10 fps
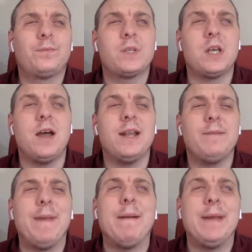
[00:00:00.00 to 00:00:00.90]
tying
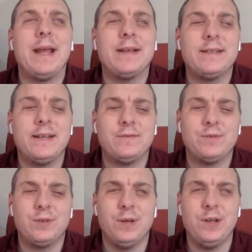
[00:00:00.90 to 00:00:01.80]
Aubameyang down
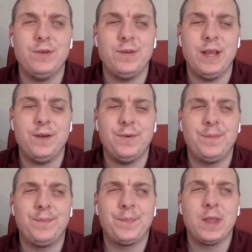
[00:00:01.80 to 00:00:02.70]
to a new deal.
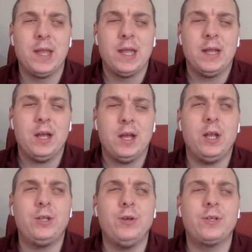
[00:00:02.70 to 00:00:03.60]

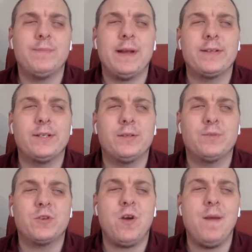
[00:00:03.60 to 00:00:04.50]
Do smash the
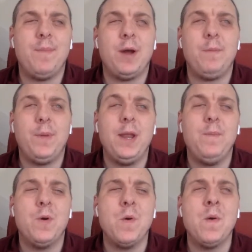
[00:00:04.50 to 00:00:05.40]
subscribe button,
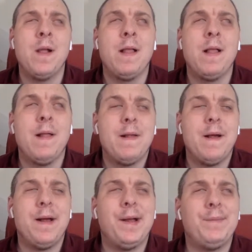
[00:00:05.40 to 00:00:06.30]
people,
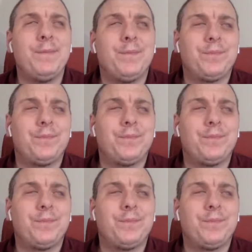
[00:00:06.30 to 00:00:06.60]
and